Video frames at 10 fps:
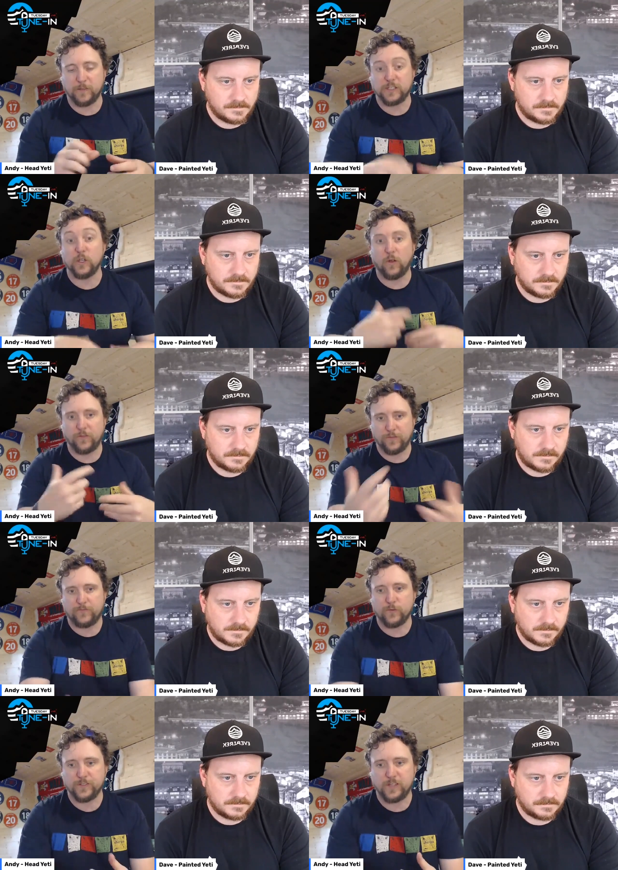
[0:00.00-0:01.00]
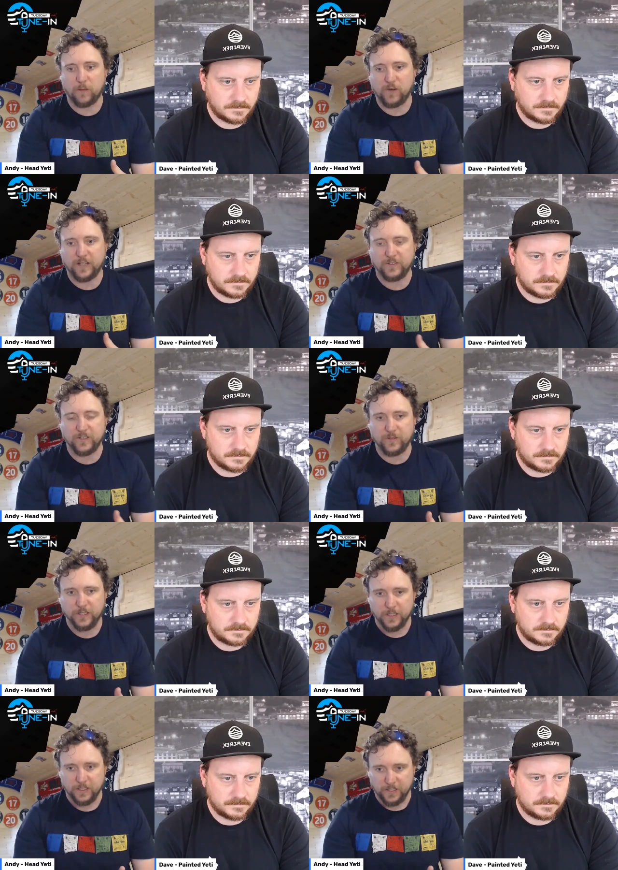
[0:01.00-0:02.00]
Speaker 1: time. It's not the first time or
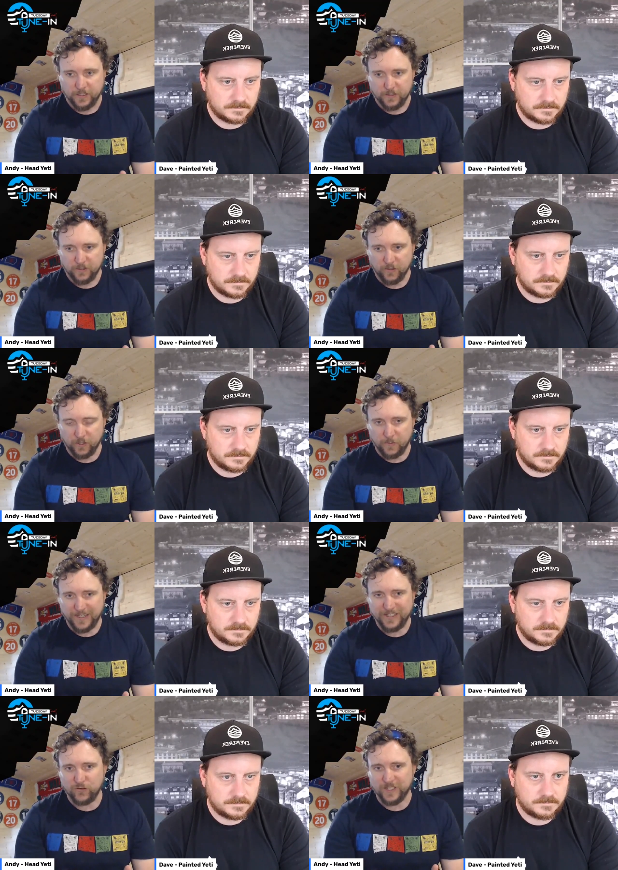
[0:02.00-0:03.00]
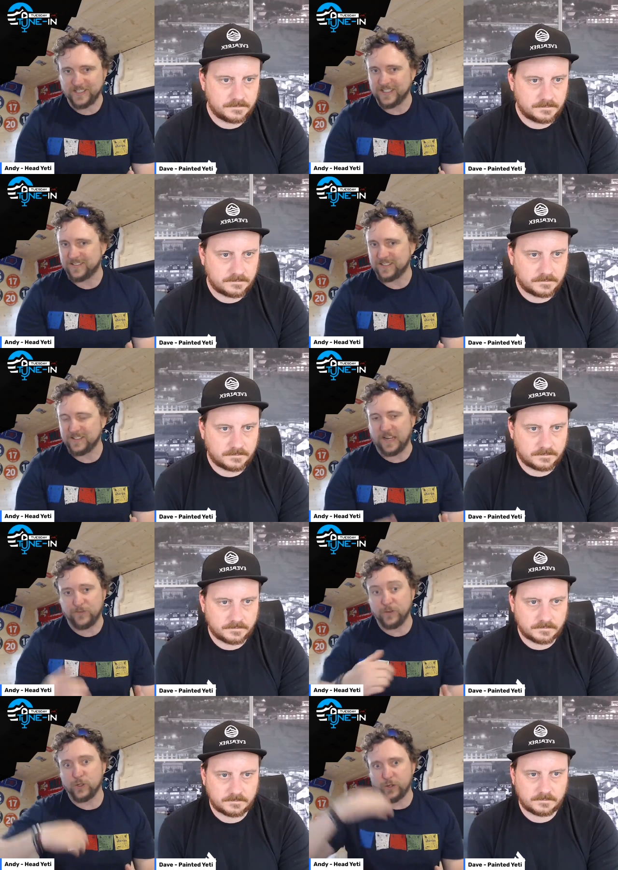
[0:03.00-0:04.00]
altitude. So it'd be interesting to
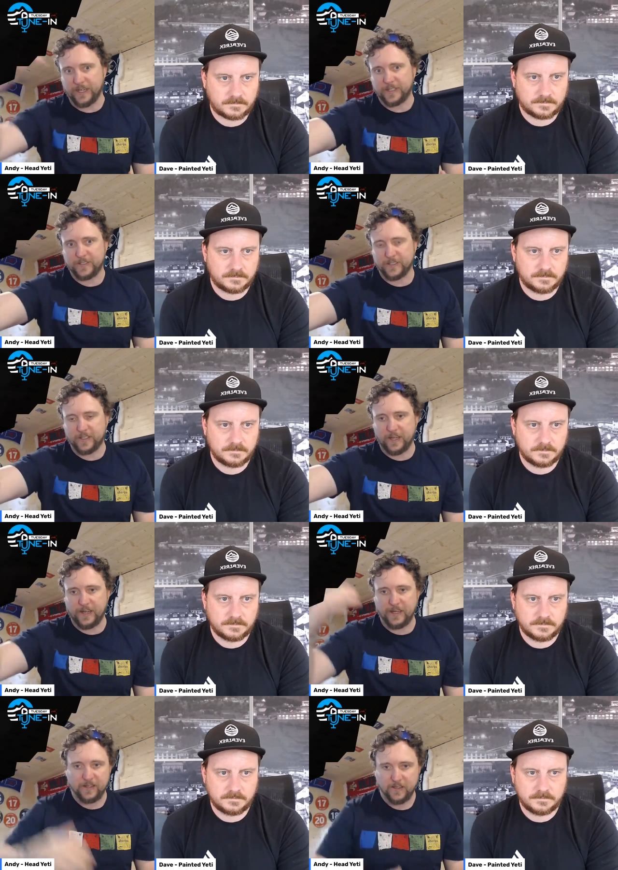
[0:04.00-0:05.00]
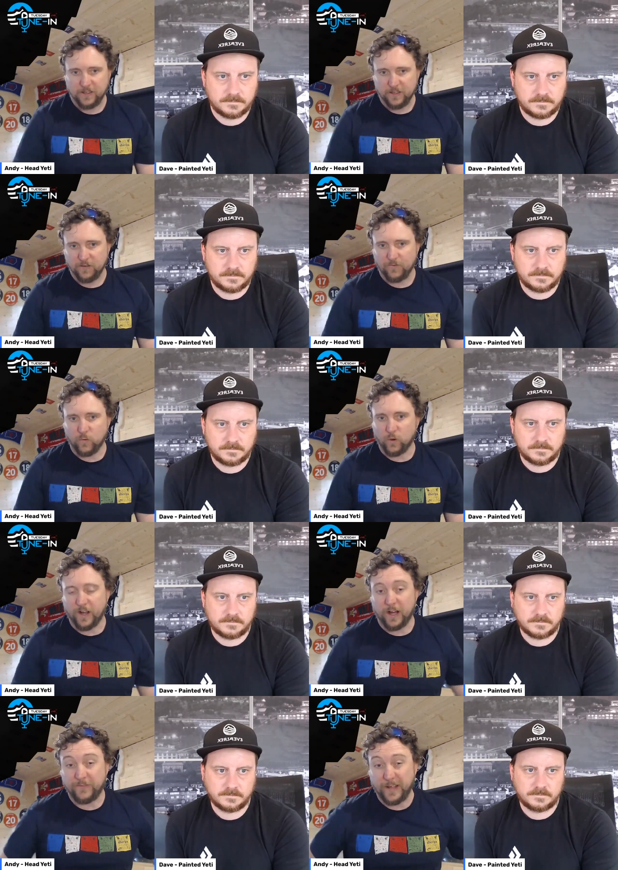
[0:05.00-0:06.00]
yeah, if you took it to say
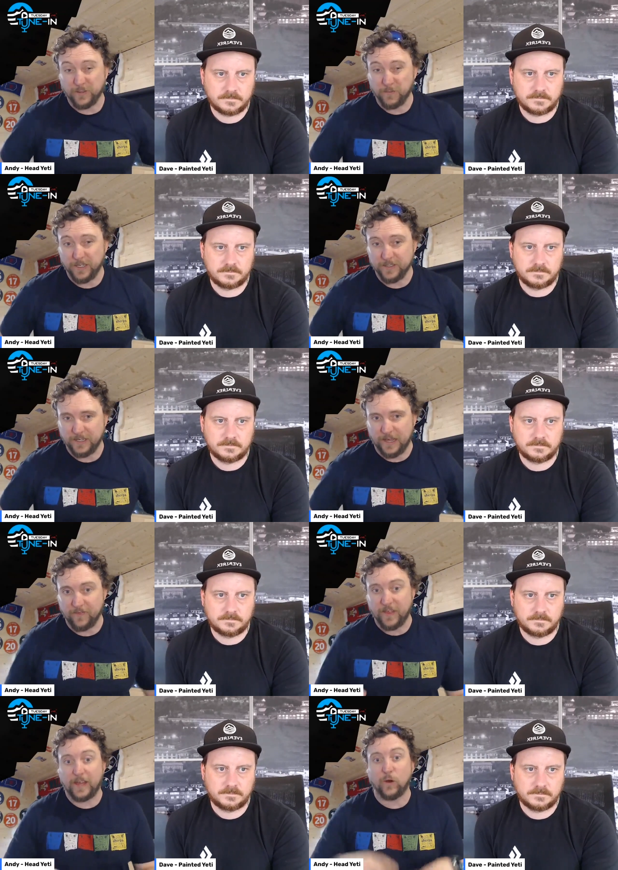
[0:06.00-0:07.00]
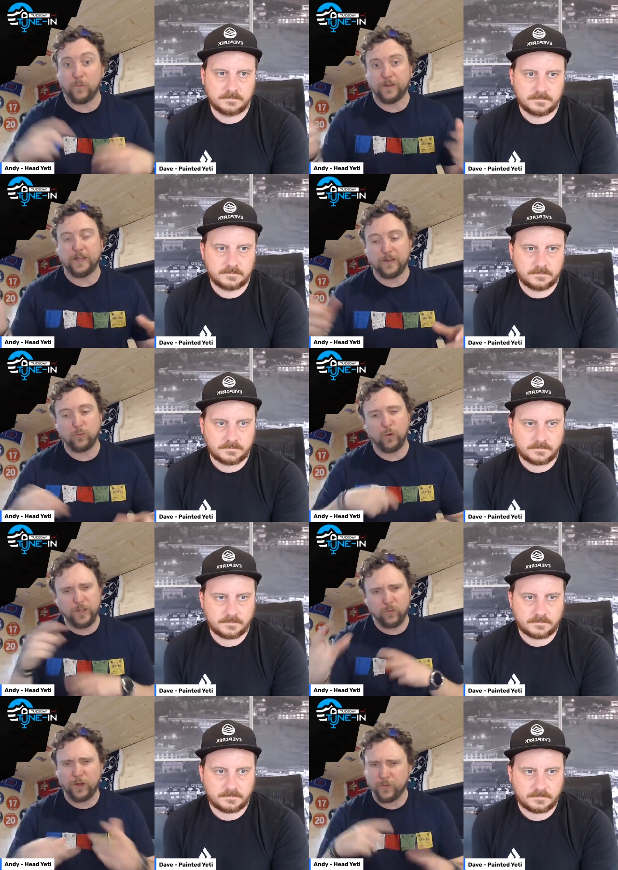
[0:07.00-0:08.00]
four and a half thousand meters and then opened it,
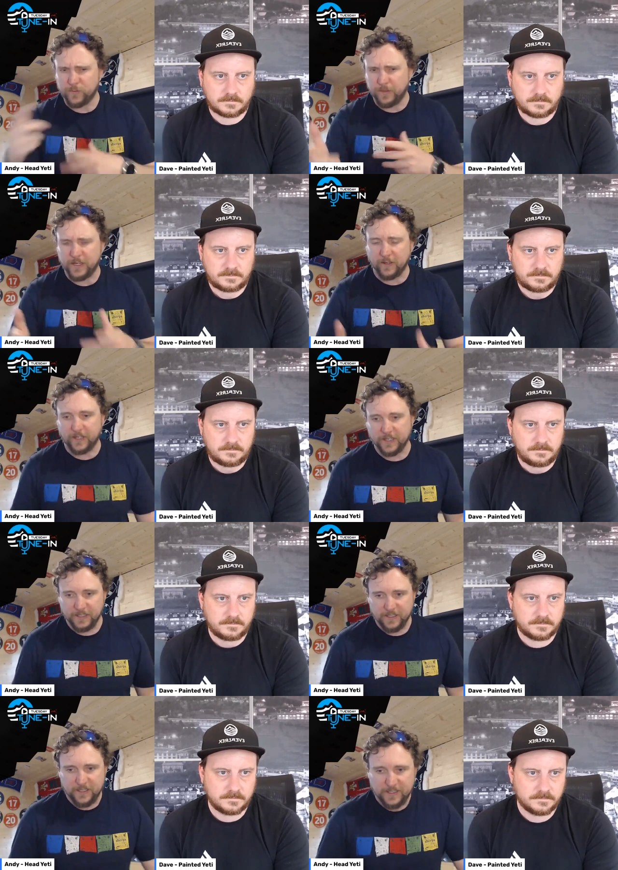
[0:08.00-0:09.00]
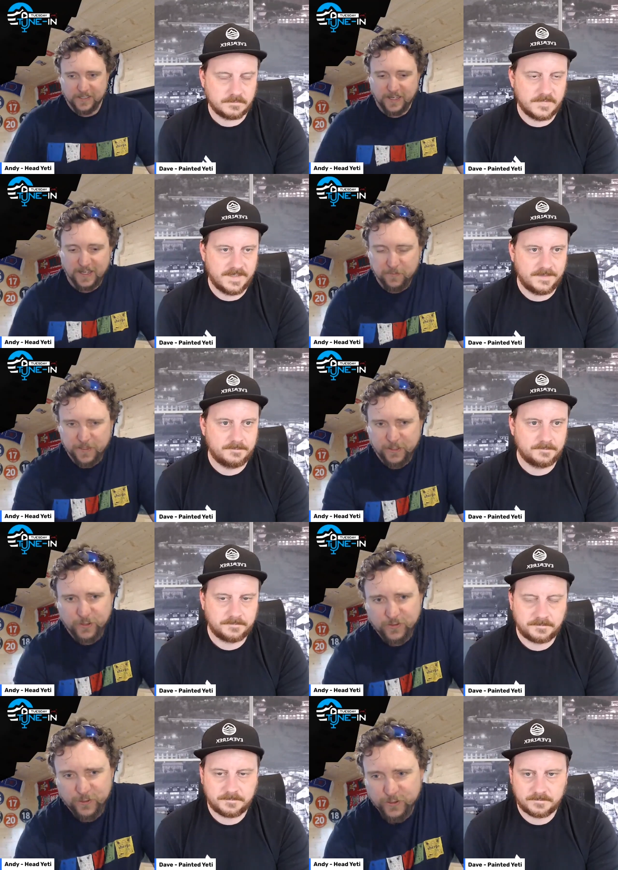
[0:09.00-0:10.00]
wonder what it would be like. Yeah, uh, be a
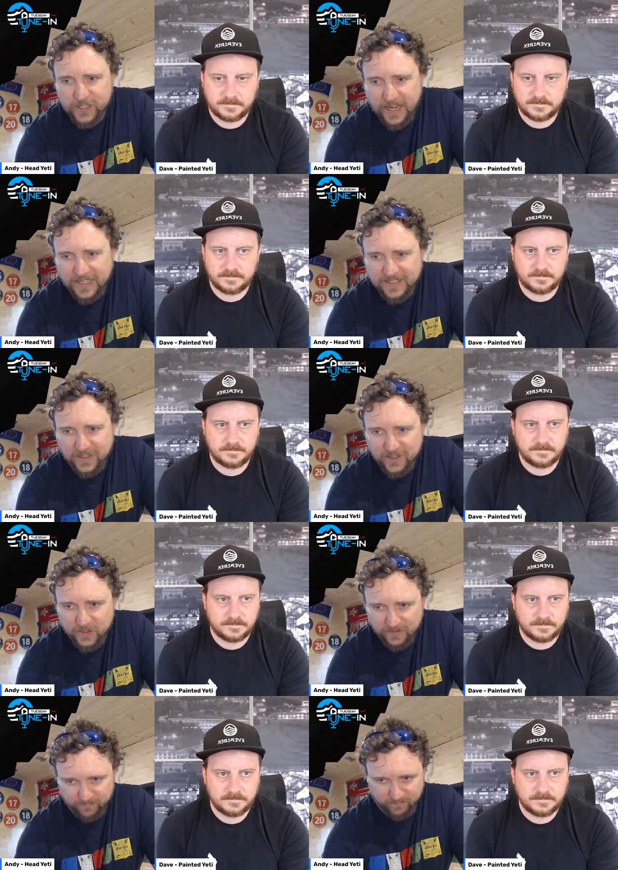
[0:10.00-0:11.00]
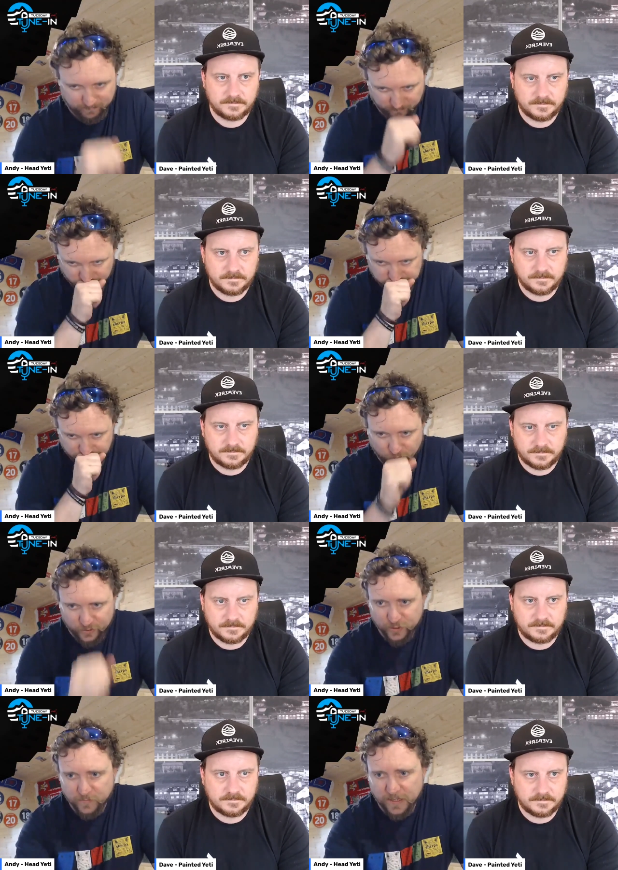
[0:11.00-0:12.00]
good good test actually. Oh,
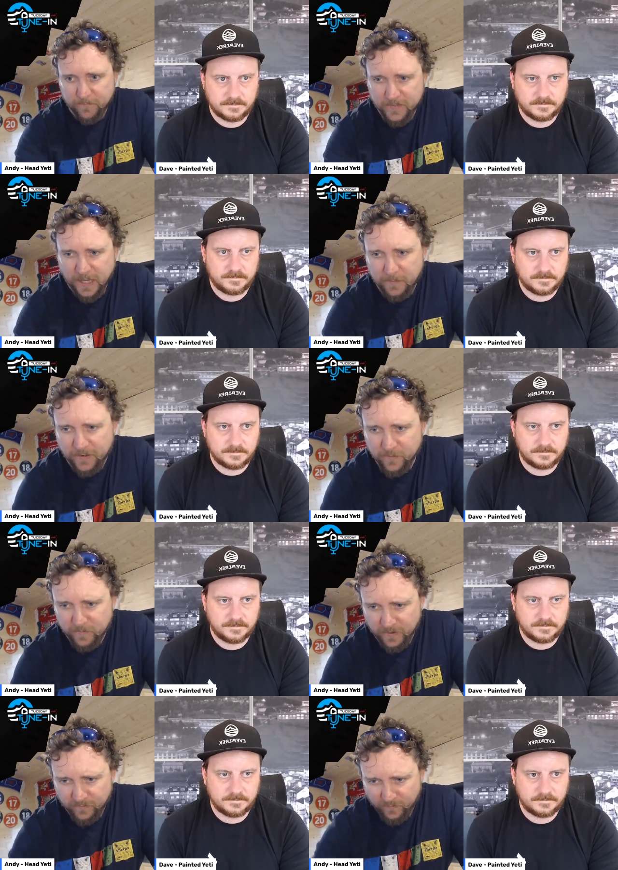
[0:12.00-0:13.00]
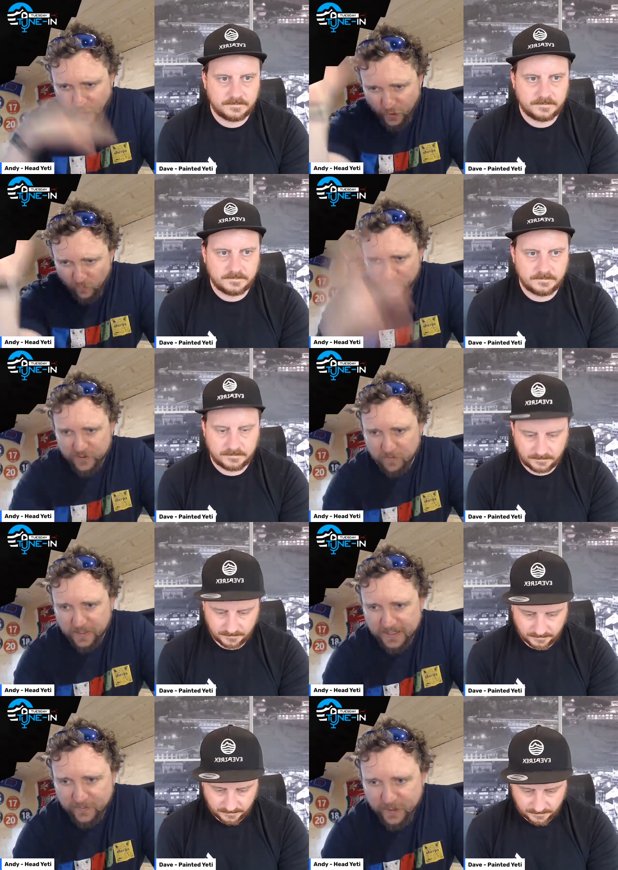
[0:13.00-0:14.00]
excuse me. Yeah, I bet it'd like fly off or
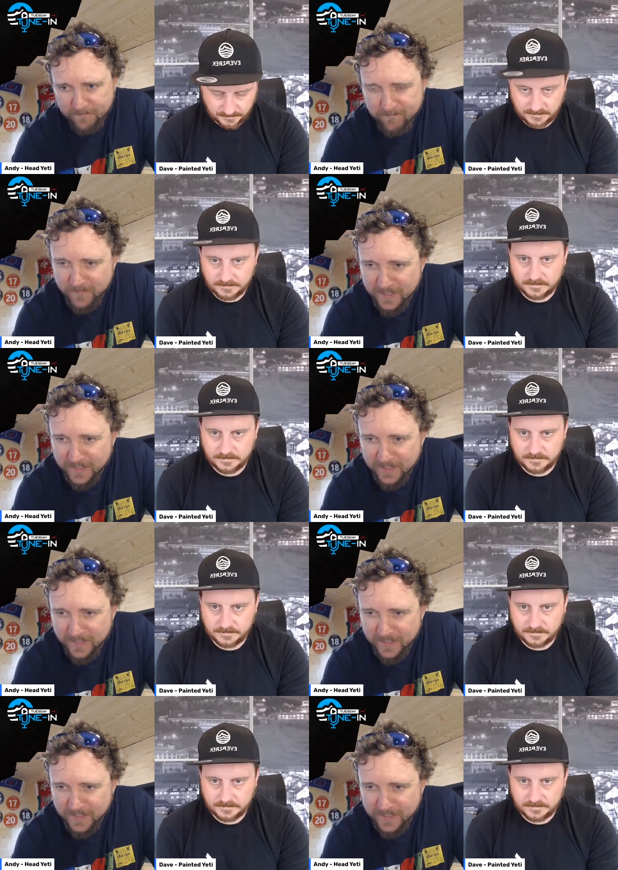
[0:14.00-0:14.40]
something. You never know.